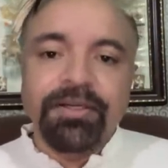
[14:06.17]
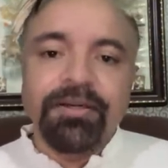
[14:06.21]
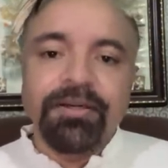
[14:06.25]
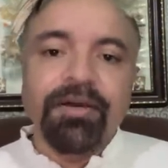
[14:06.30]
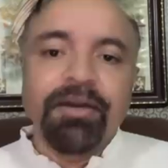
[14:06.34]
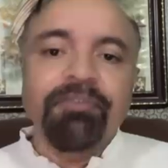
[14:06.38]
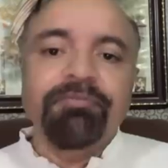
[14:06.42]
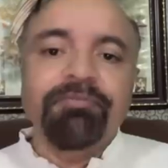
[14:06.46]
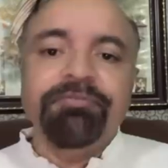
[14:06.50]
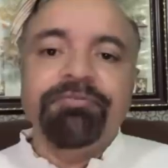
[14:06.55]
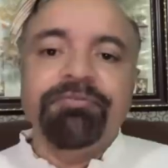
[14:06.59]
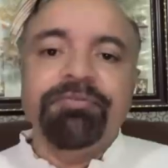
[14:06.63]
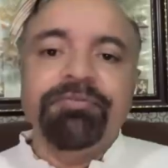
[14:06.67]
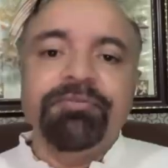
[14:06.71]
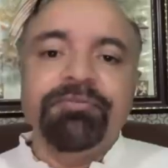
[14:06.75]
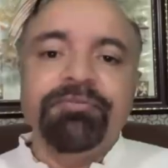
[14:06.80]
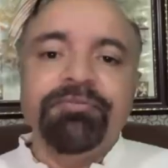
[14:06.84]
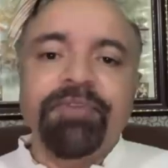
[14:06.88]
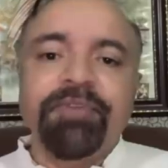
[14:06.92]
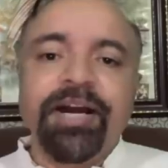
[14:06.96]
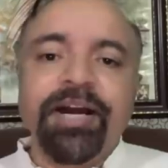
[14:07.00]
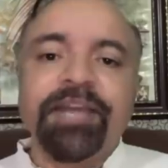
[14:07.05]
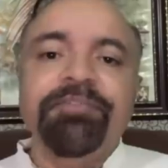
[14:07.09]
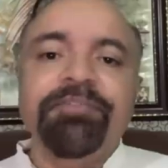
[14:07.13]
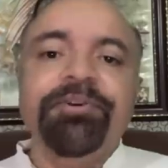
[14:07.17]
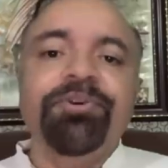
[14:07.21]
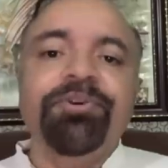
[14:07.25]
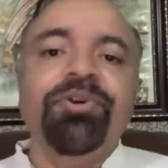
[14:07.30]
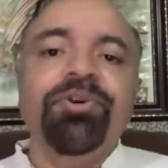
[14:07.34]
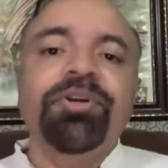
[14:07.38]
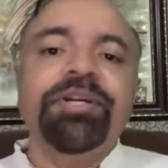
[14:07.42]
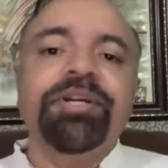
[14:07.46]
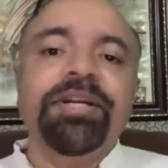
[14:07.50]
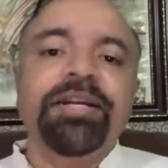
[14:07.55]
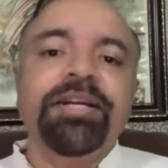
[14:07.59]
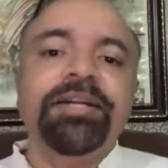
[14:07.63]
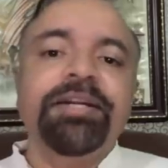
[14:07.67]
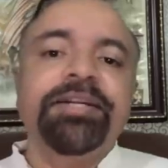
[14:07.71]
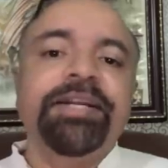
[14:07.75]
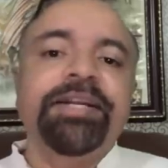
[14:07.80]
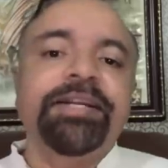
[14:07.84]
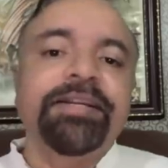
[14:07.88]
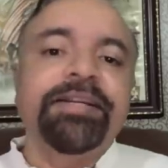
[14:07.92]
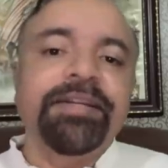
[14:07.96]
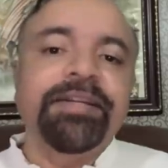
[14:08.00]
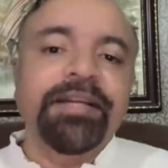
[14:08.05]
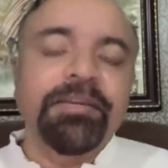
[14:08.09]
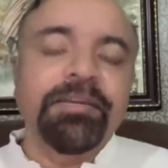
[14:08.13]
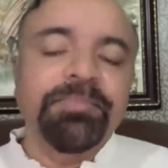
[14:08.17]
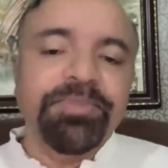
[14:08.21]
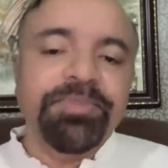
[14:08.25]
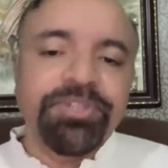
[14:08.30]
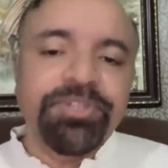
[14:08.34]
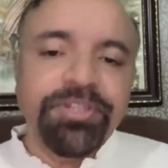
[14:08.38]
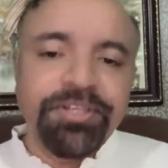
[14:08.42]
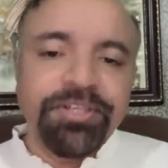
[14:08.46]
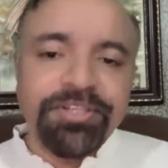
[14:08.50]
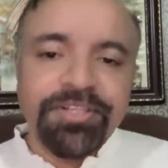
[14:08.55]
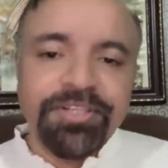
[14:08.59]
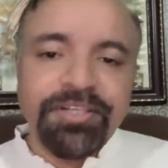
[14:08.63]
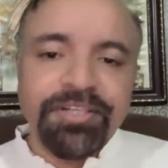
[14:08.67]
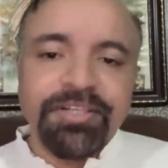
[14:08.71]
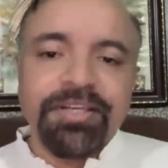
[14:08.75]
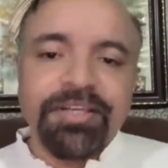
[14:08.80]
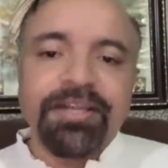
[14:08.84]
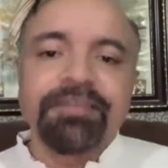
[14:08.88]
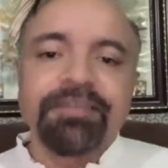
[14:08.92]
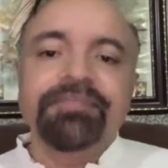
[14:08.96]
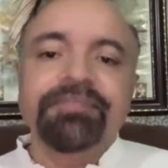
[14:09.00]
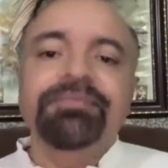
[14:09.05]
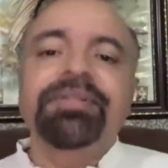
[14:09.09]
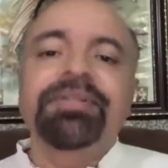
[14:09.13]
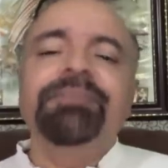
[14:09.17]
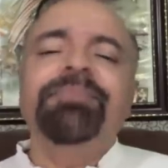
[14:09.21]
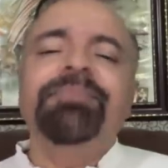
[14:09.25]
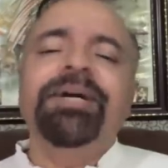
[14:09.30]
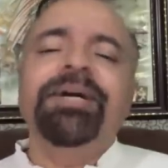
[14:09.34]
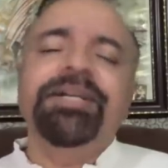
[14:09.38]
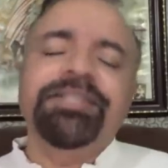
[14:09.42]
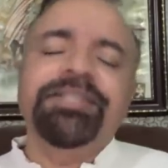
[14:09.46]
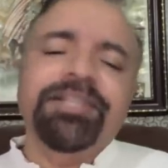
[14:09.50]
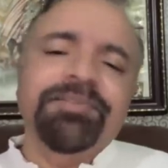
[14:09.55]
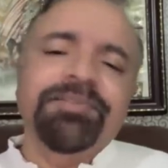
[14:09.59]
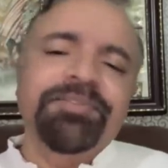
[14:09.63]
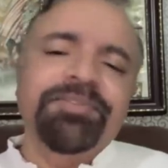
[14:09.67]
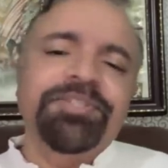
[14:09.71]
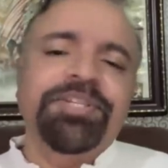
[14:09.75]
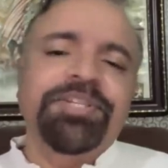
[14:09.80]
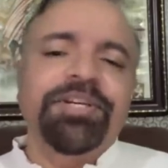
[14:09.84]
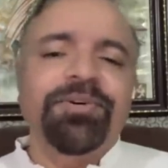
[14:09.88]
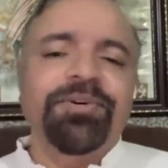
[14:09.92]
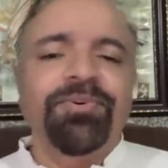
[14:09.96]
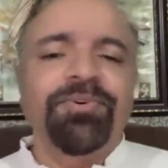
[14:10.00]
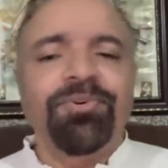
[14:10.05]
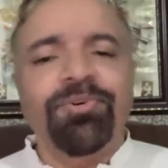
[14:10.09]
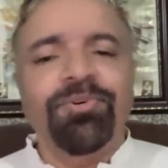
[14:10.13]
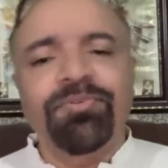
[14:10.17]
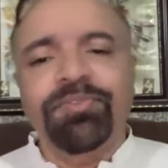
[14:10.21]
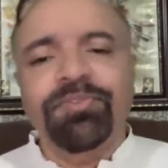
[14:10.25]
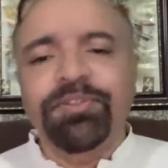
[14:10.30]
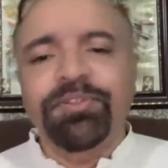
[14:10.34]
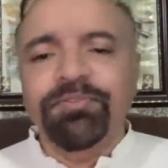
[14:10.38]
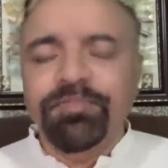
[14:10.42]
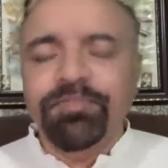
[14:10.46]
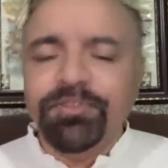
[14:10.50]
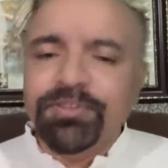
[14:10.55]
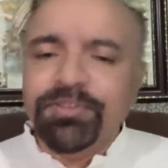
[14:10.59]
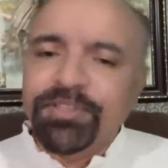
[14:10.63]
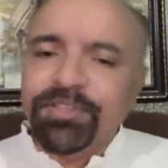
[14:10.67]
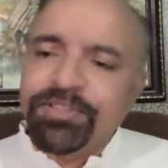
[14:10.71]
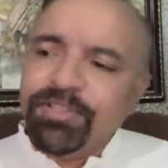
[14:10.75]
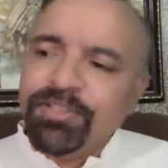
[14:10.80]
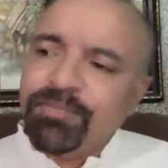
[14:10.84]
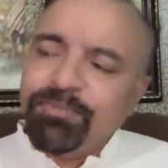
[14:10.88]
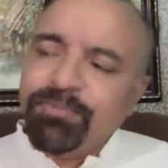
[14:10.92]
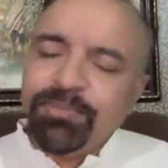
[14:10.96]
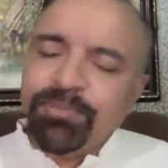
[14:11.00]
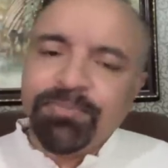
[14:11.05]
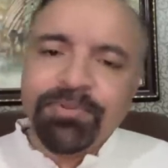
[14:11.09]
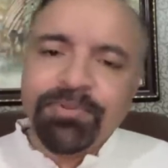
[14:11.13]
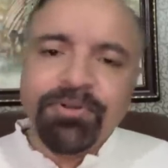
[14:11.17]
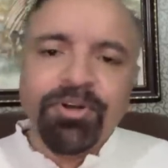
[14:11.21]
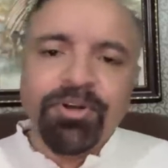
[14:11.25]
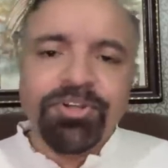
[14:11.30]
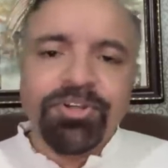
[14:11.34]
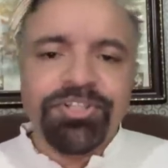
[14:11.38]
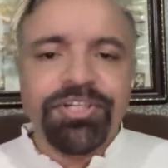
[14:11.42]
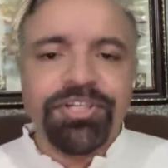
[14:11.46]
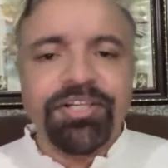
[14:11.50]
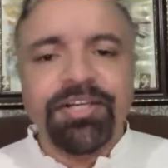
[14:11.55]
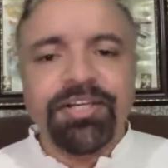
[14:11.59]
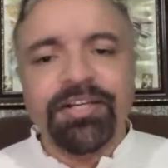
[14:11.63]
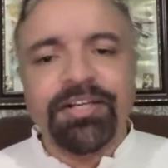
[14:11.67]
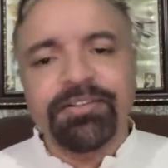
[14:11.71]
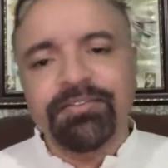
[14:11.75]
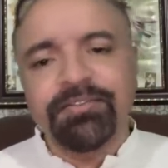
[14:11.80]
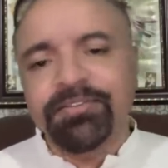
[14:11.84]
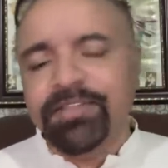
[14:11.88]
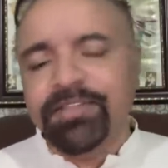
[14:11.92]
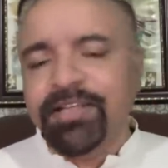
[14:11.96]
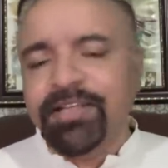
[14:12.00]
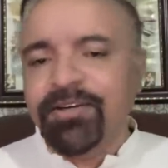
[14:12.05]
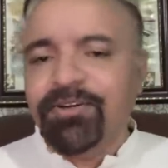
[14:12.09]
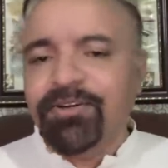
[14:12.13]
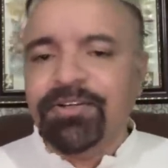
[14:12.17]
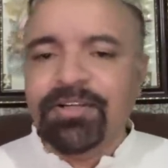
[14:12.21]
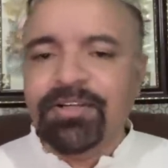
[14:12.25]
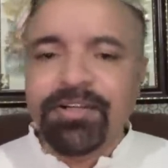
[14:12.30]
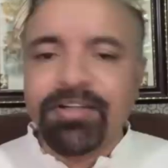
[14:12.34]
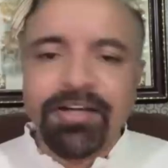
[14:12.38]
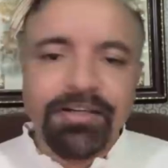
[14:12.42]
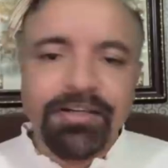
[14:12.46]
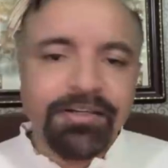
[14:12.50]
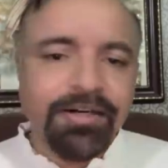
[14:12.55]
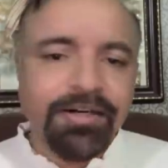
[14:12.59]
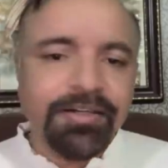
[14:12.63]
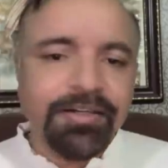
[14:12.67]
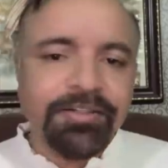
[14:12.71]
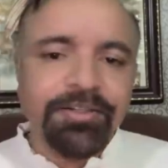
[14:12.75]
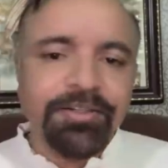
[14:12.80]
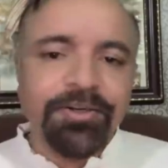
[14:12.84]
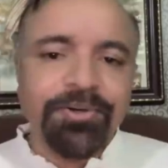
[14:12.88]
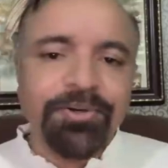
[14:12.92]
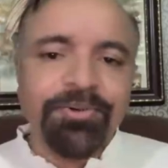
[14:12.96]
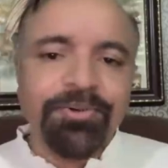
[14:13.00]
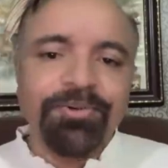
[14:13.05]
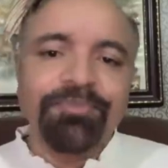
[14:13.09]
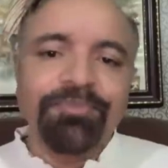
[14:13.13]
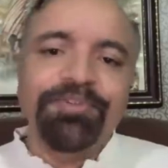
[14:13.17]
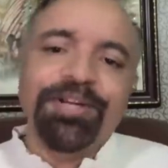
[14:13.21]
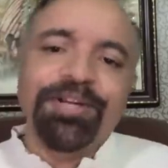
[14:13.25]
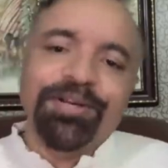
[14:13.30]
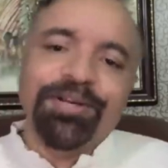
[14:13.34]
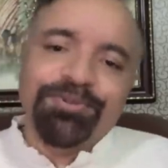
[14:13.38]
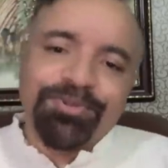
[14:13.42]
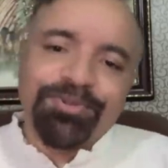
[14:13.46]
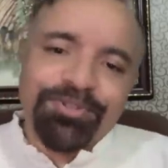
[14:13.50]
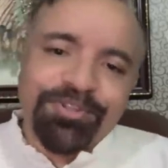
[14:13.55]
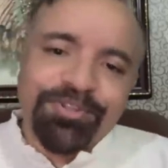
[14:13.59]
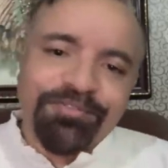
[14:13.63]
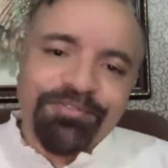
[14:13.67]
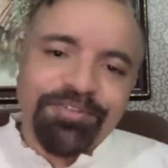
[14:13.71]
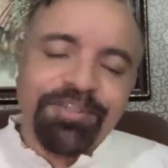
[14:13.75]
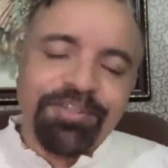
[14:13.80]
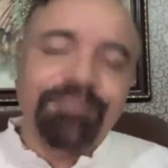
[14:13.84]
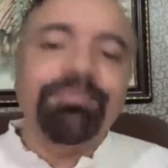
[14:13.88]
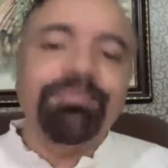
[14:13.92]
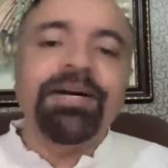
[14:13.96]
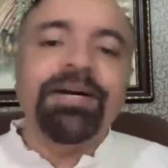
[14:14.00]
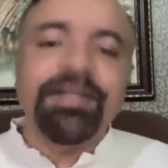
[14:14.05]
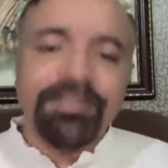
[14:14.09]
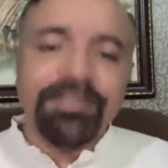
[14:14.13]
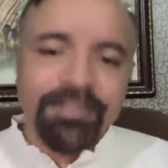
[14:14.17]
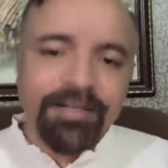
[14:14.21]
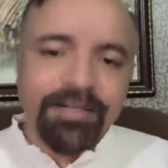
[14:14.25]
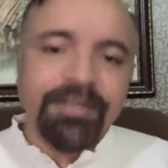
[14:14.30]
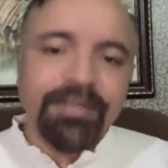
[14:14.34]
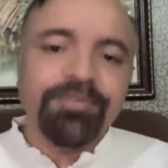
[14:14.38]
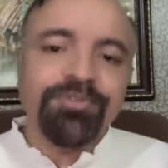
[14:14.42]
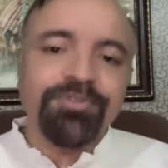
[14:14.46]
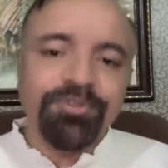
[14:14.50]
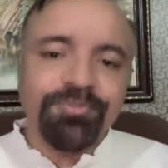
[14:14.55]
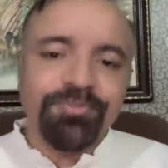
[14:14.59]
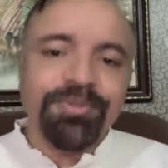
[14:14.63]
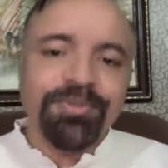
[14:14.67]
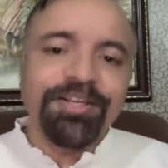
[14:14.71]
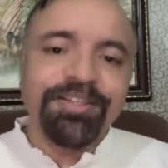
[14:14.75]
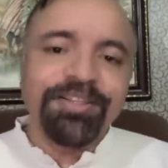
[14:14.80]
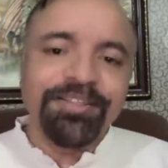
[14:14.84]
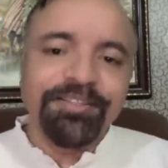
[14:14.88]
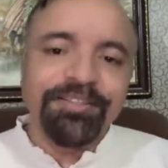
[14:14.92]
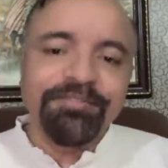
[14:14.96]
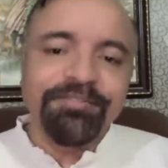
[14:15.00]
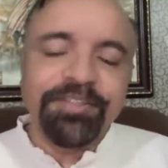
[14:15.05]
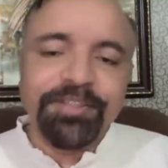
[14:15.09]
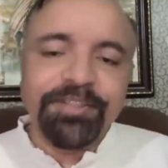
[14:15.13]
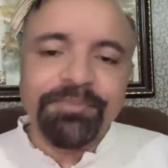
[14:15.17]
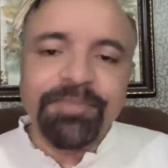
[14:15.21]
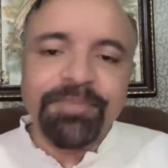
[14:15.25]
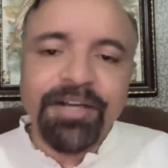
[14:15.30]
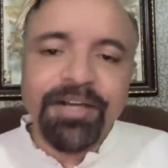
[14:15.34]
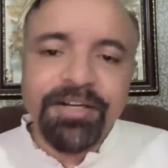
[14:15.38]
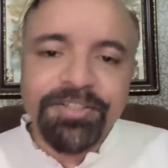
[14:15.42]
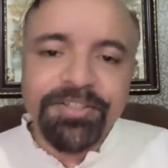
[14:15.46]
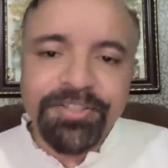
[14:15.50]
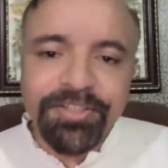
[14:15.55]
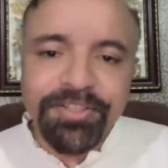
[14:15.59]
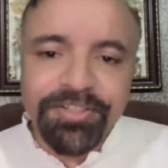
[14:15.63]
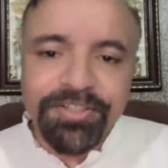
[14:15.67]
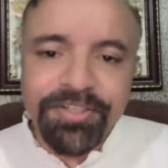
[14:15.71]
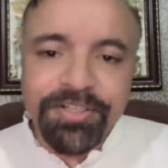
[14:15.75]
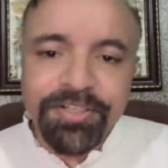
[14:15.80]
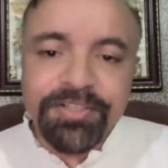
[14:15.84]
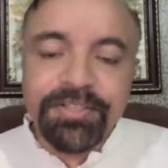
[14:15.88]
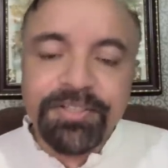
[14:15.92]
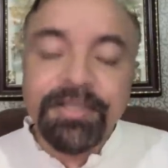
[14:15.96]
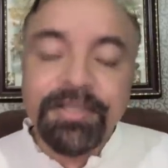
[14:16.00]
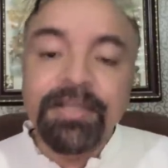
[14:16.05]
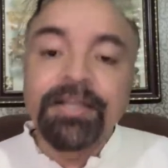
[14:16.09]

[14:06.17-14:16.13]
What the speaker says: Now, why we are not really taking it up seriously, and then Pakistan will say, oh, these are people non-state actors, they're not under our control. We are also suffering. Pakistan also is playing the victim cards these days.